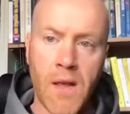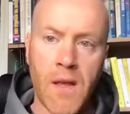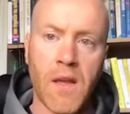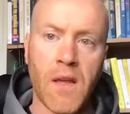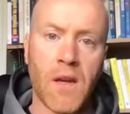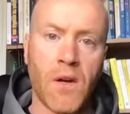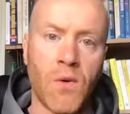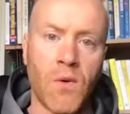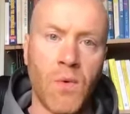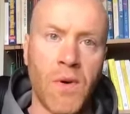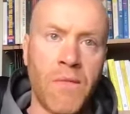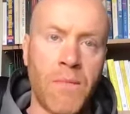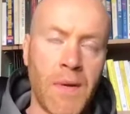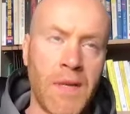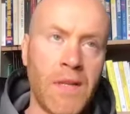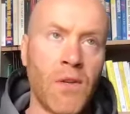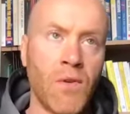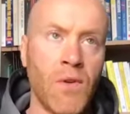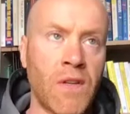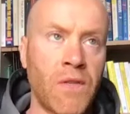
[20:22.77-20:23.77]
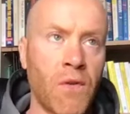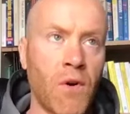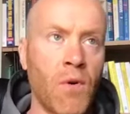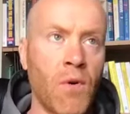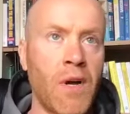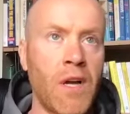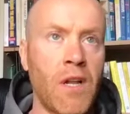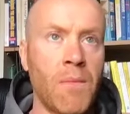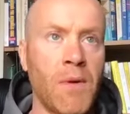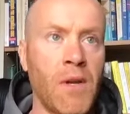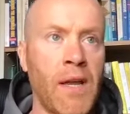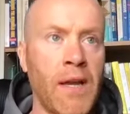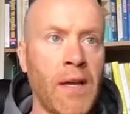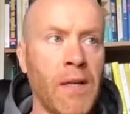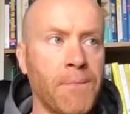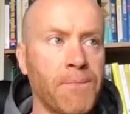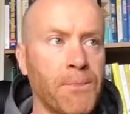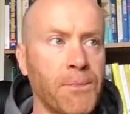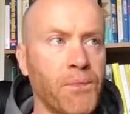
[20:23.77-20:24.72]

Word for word: you know we've been doing this for a while, but like.